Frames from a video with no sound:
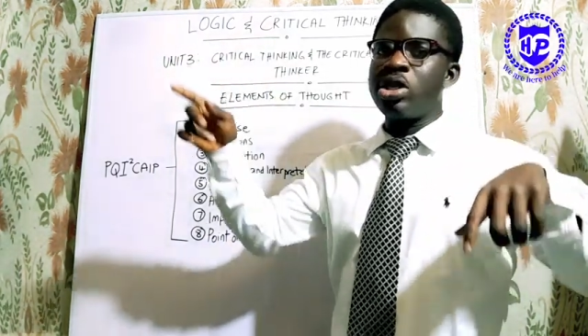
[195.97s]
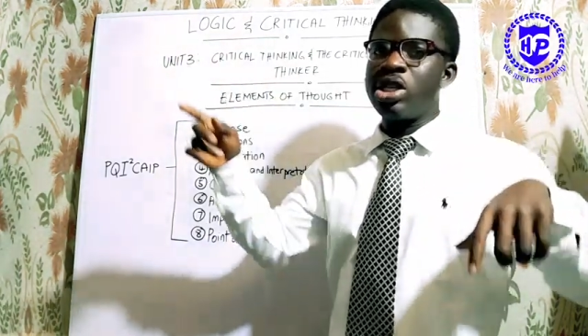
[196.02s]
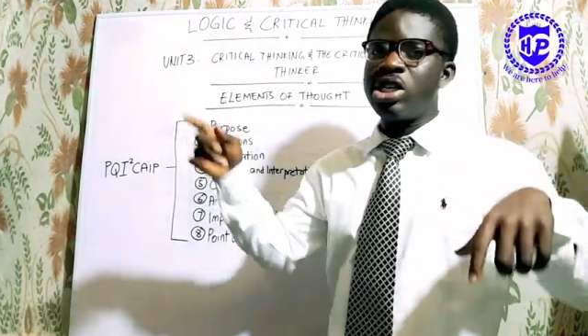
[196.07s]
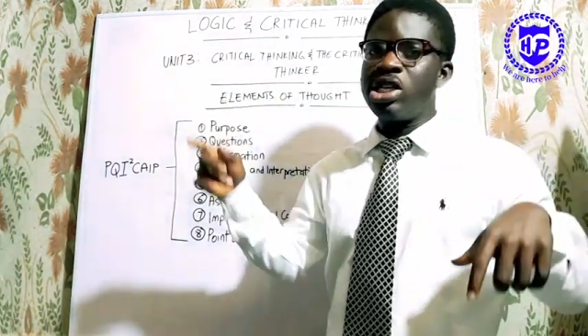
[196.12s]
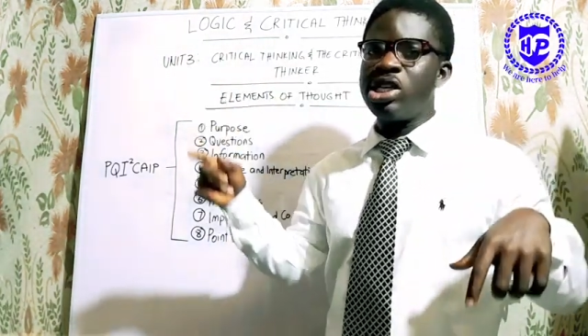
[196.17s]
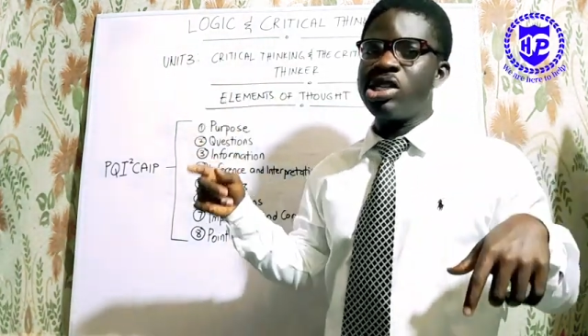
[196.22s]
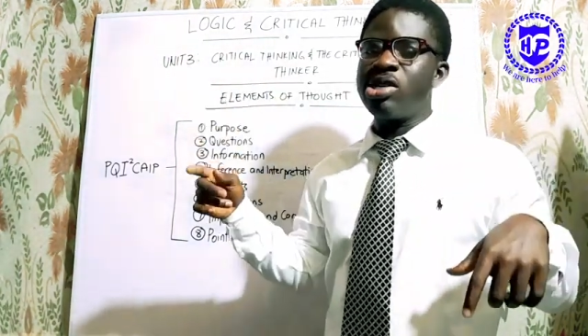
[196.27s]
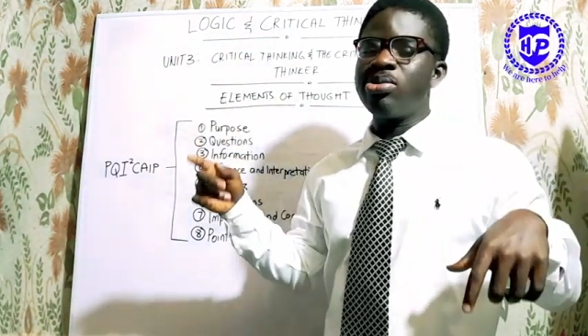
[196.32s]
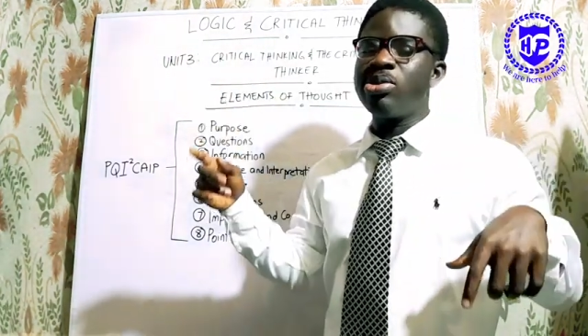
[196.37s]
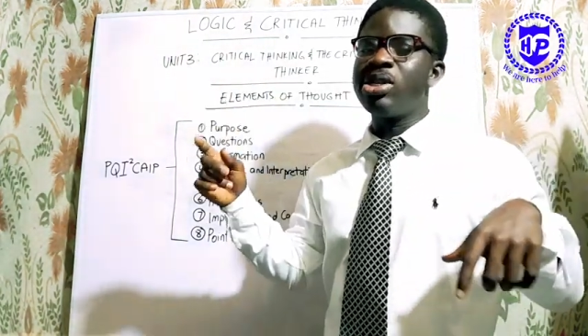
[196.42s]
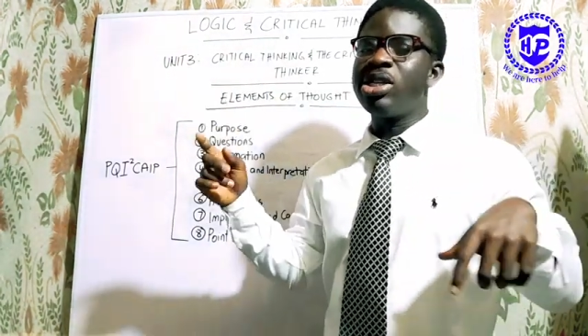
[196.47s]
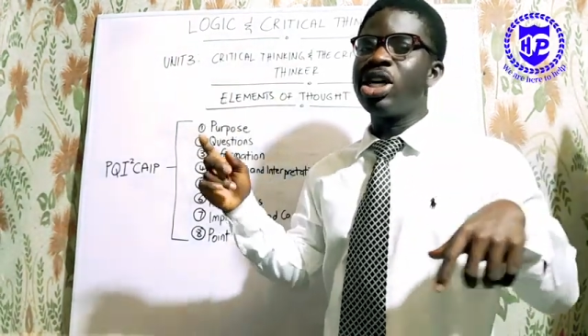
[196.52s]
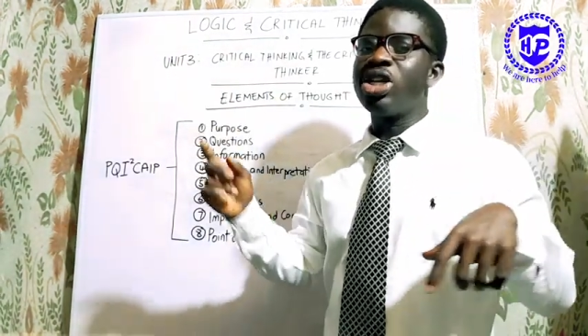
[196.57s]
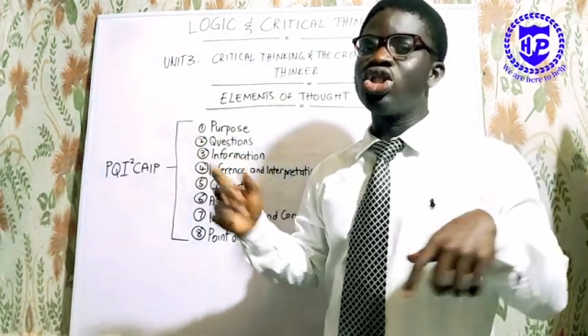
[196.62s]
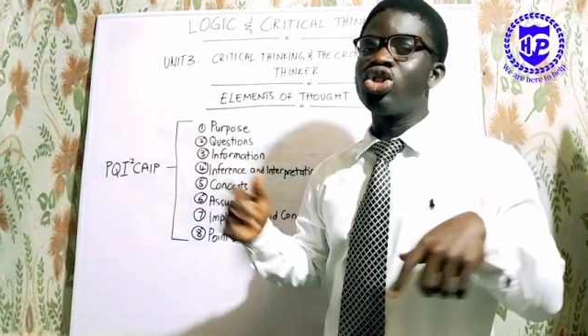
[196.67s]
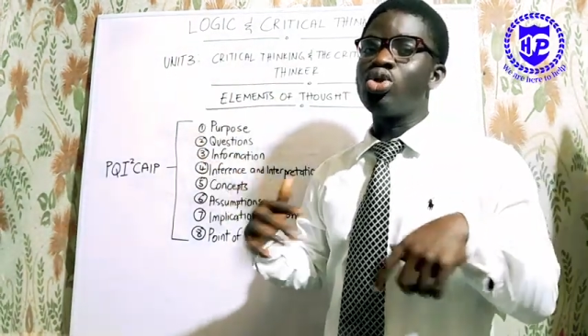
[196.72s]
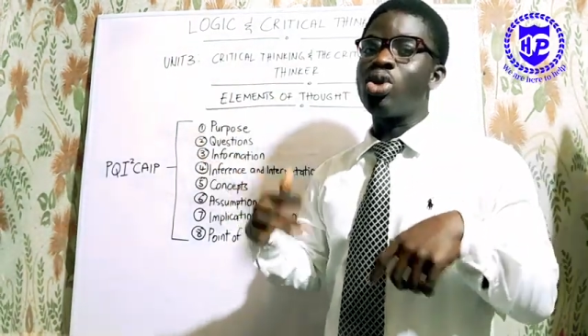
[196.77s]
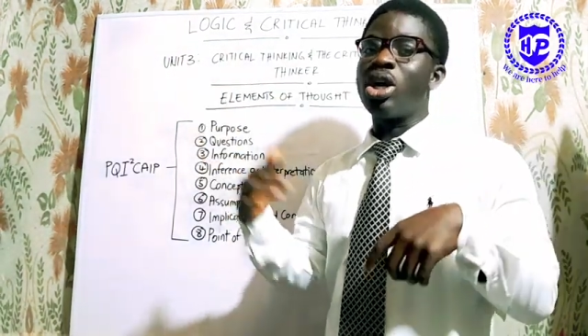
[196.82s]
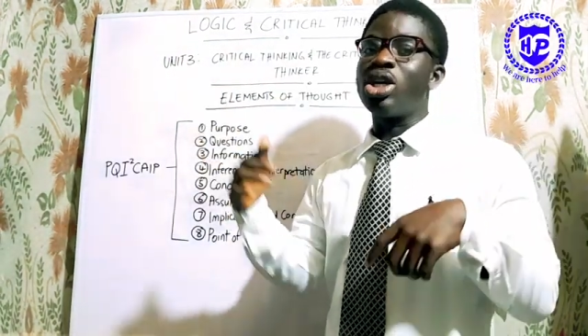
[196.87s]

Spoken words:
it's something that you